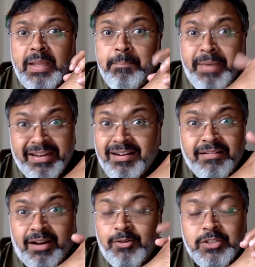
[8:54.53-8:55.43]
burial
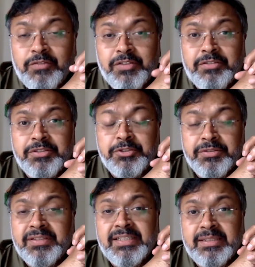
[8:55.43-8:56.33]
grounds of the
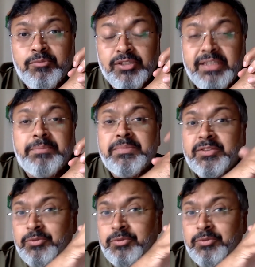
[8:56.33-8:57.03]
Christians and the Muslims.